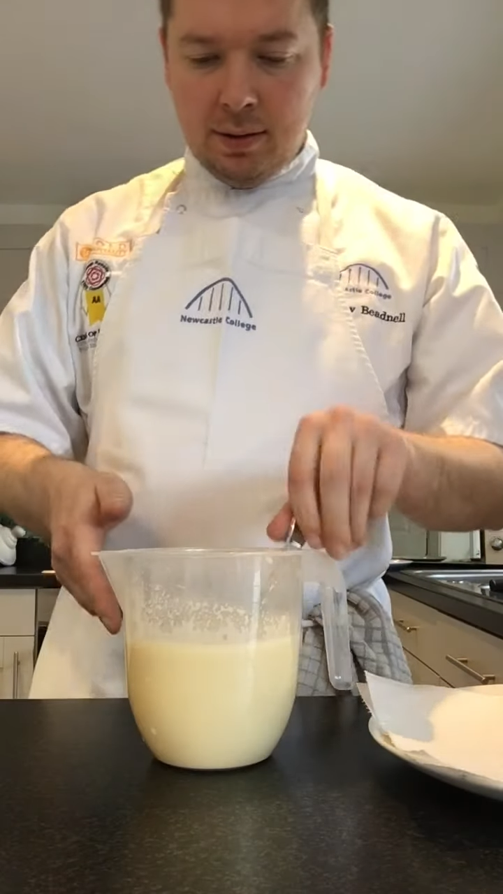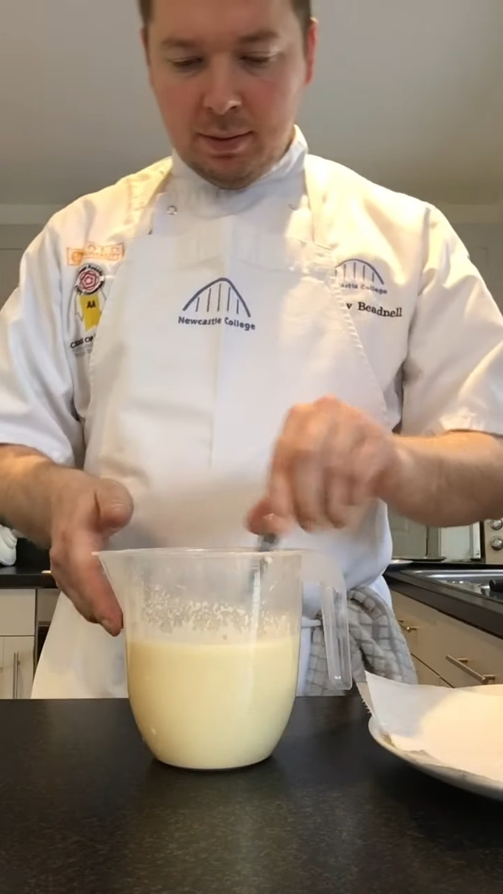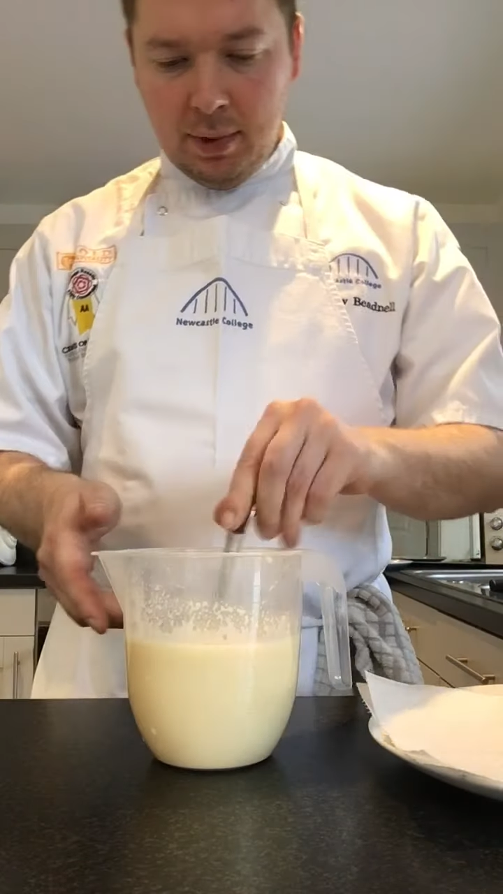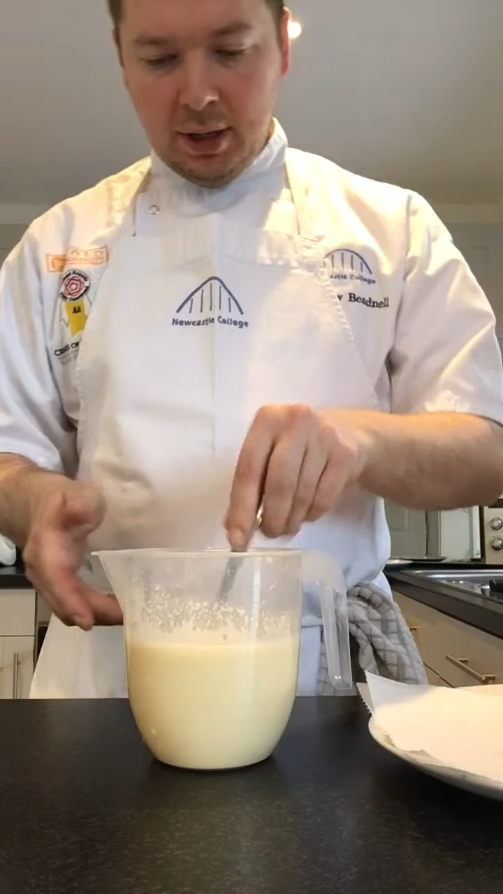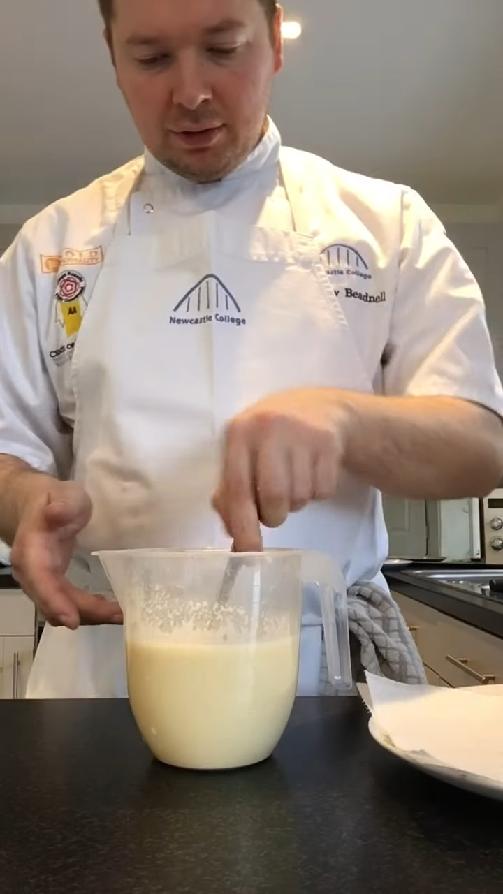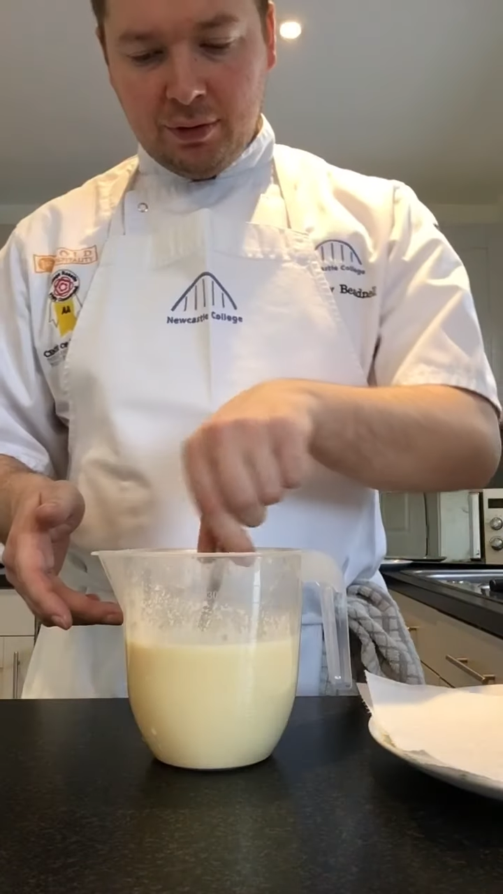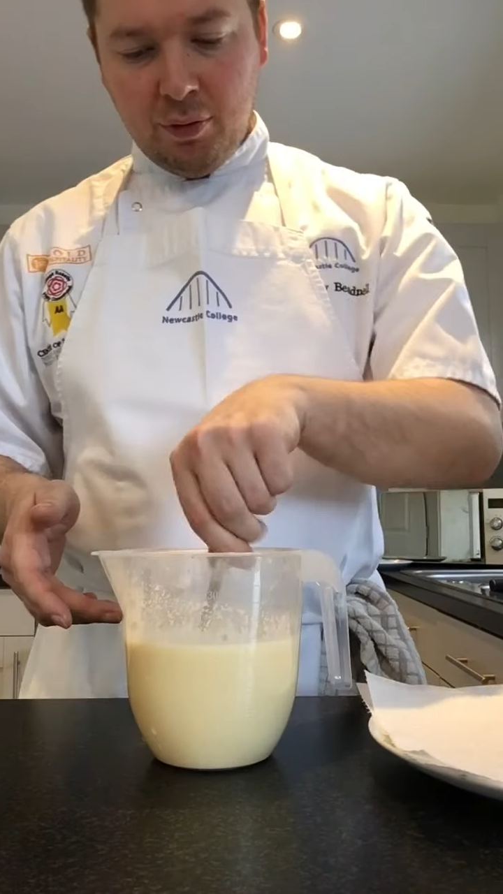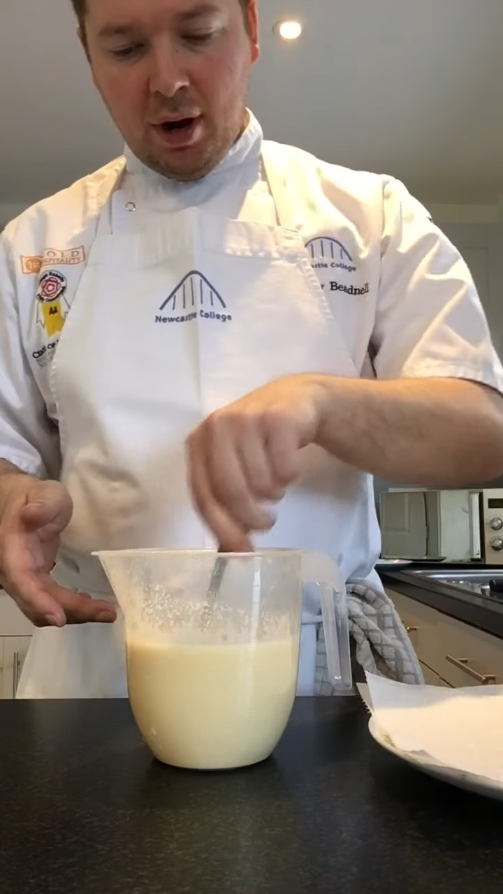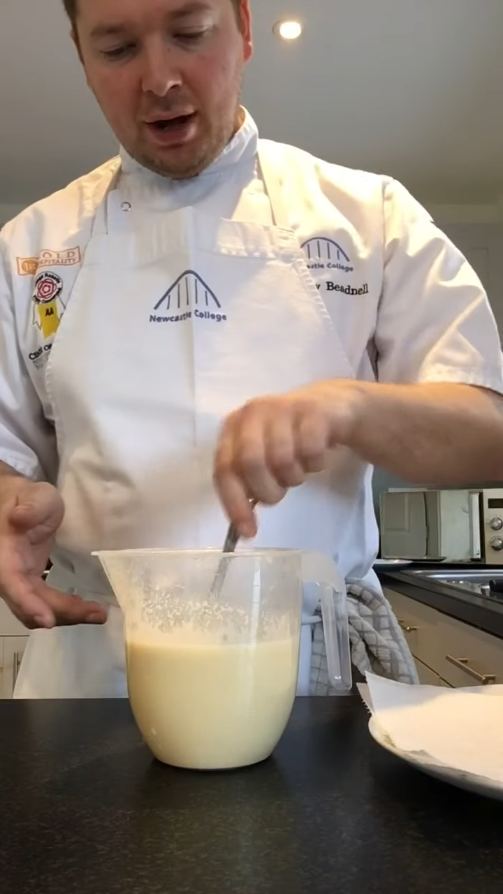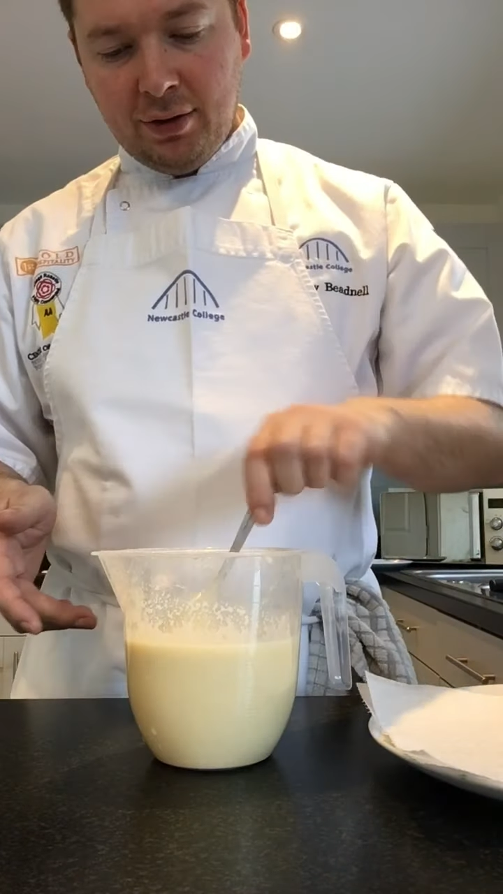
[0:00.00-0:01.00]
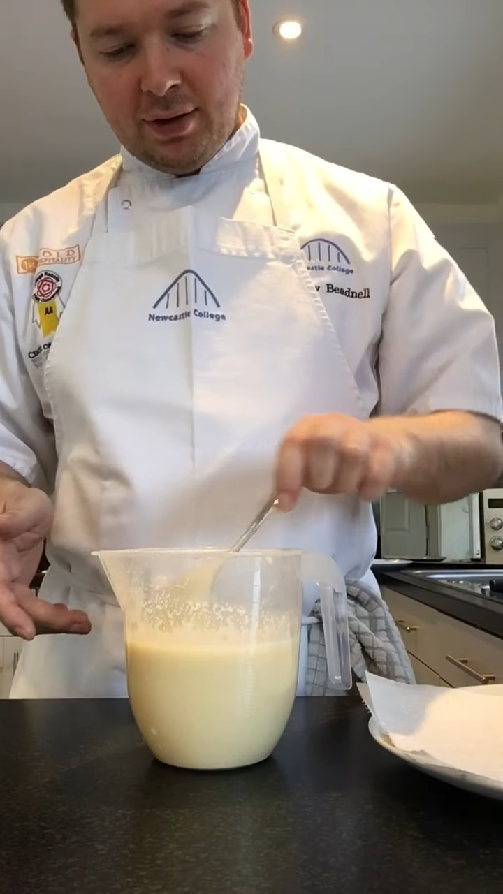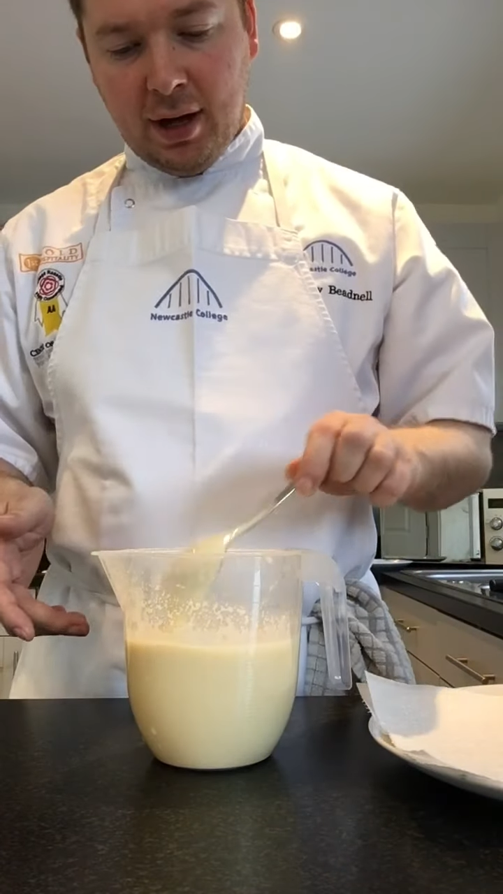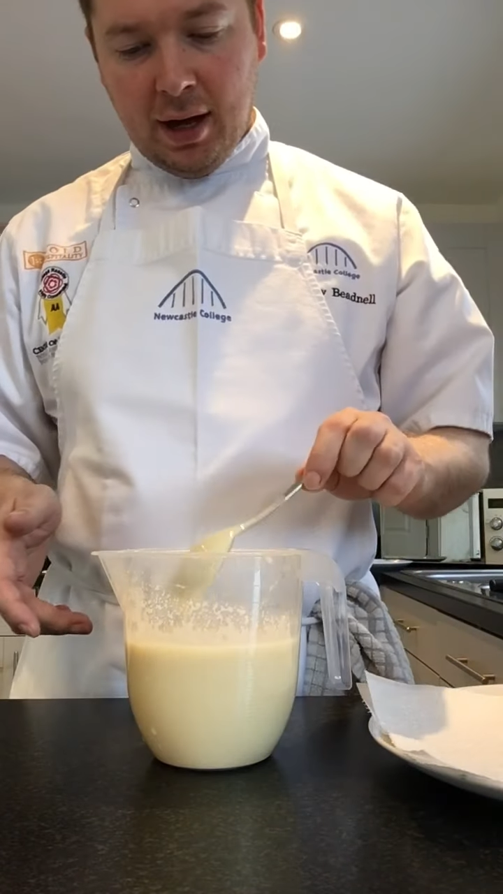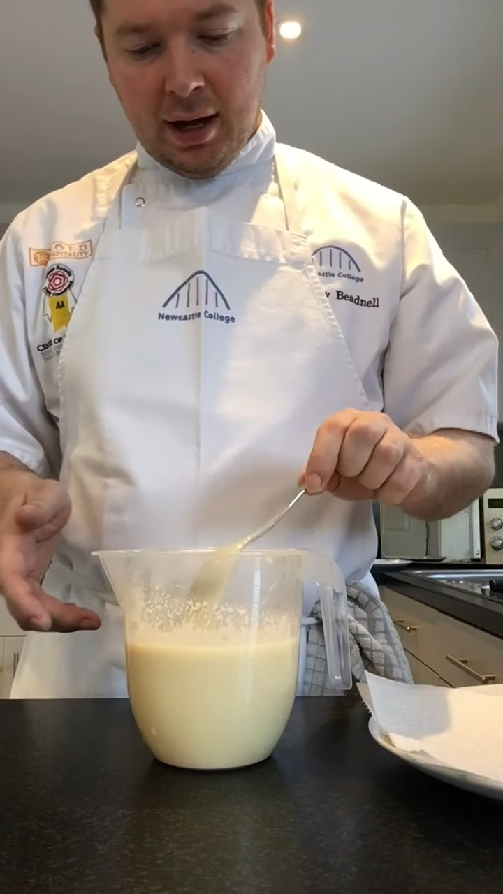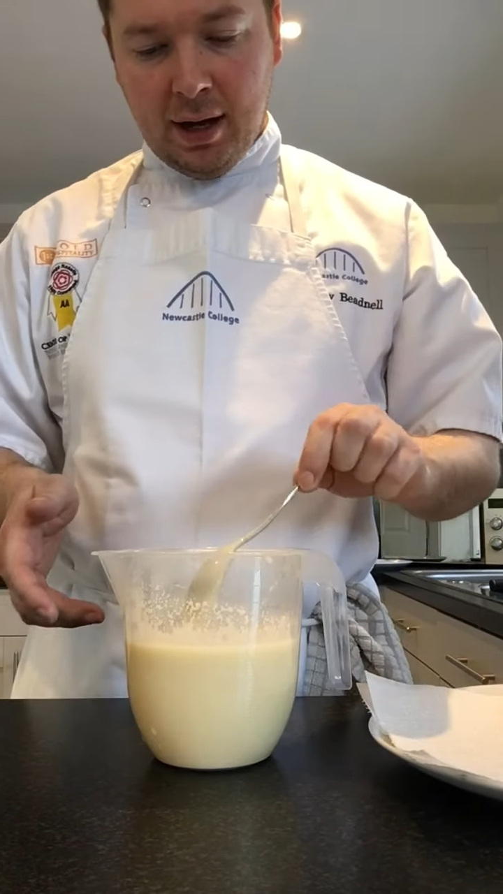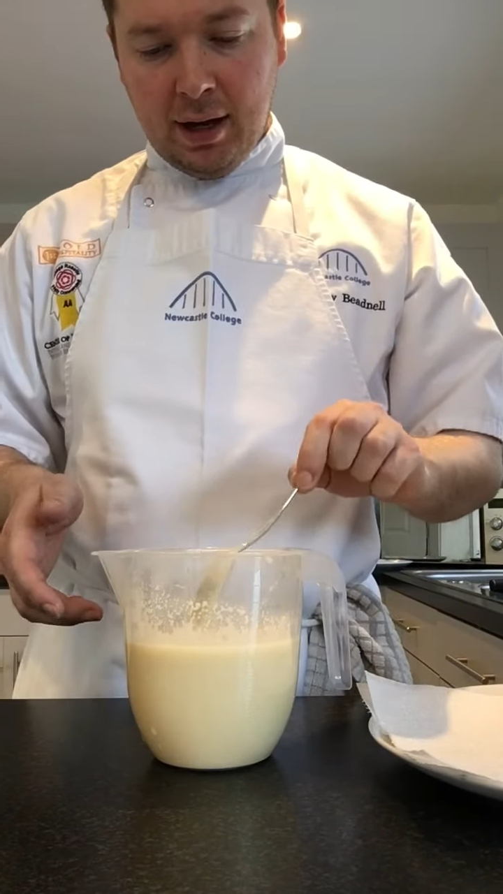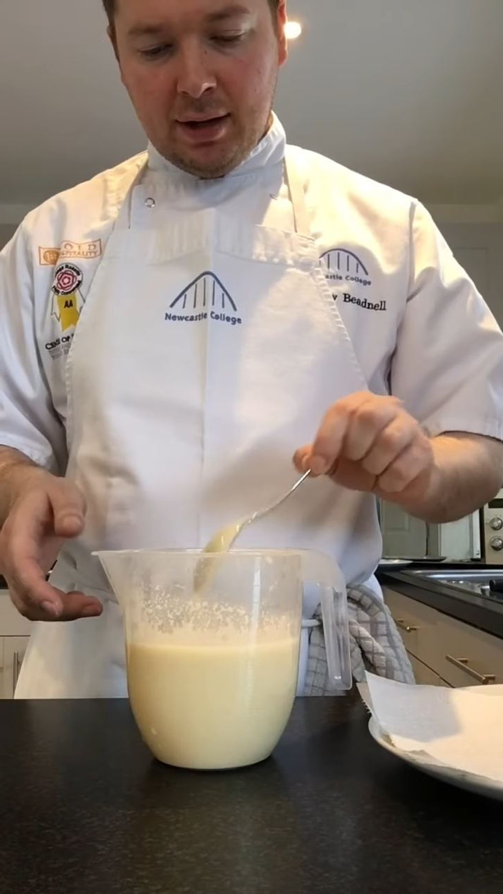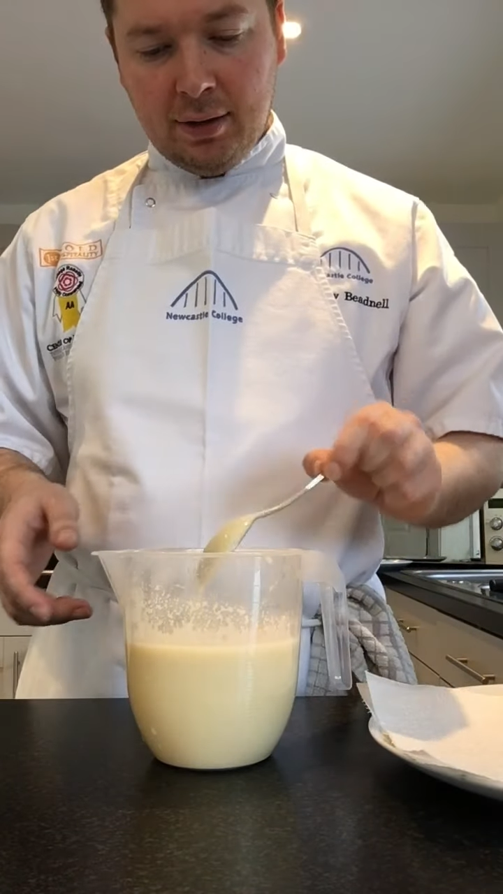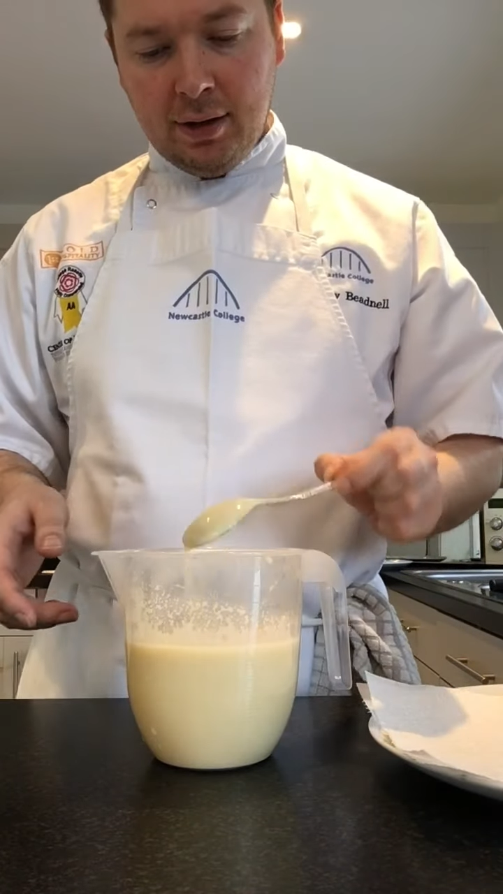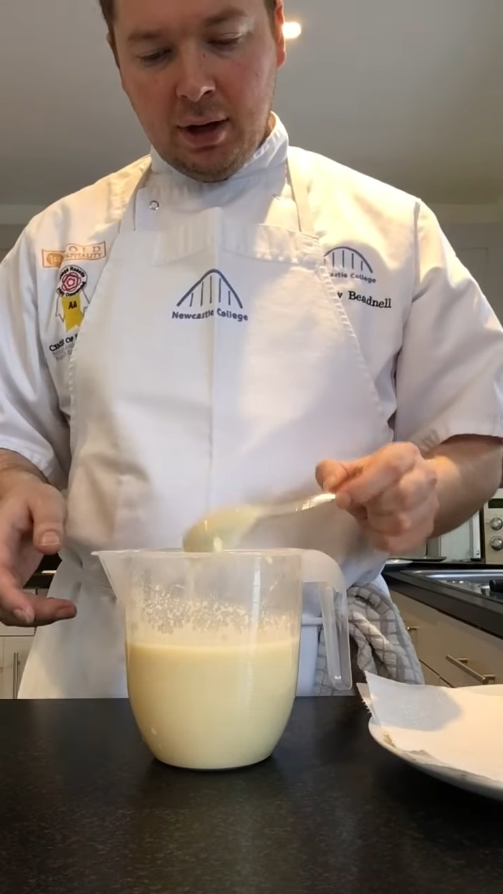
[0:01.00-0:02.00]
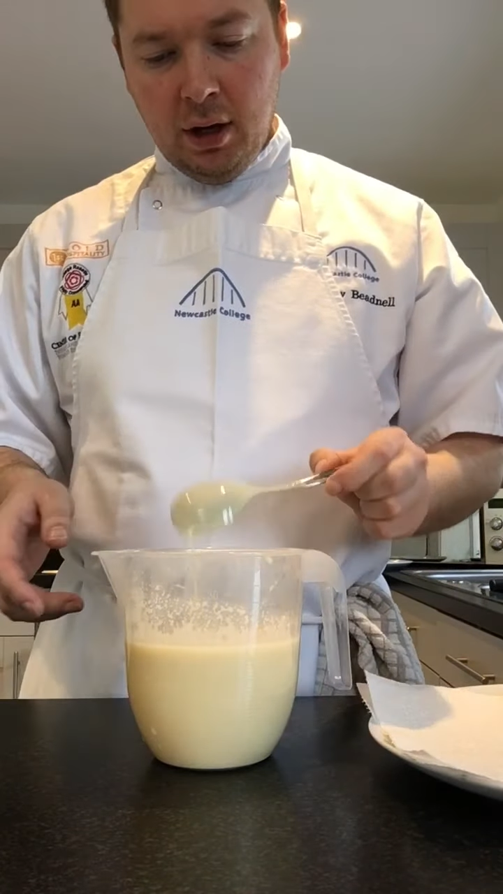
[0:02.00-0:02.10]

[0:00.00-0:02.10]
mix rest, and